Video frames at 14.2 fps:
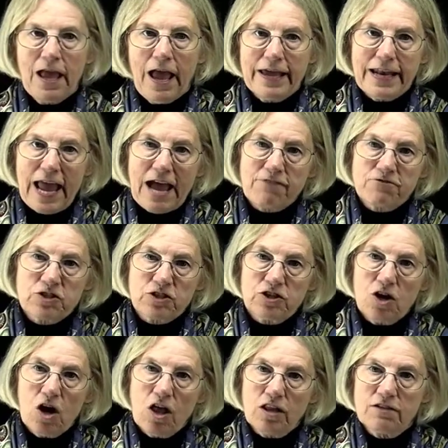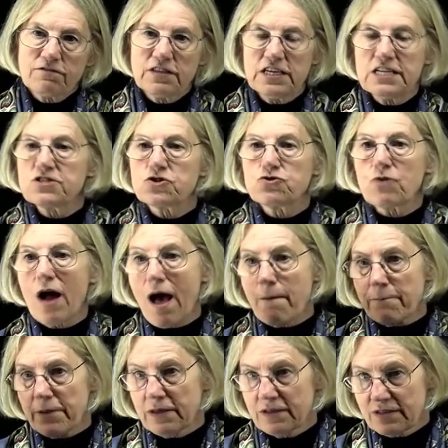And after all of these
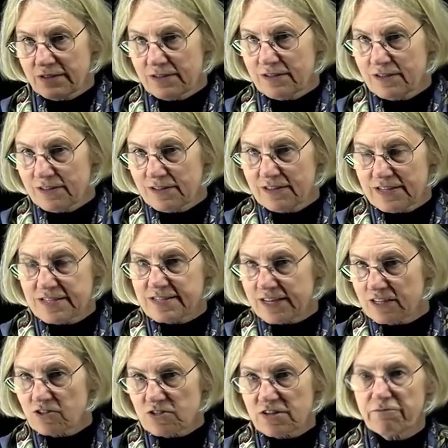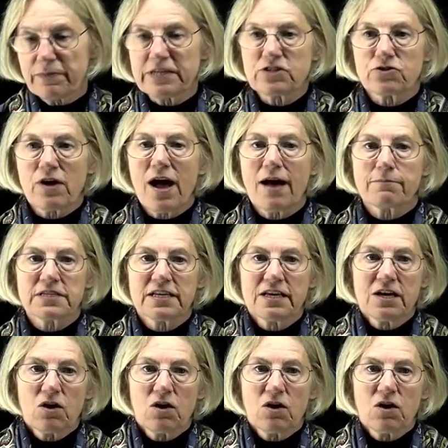signals have been dropped,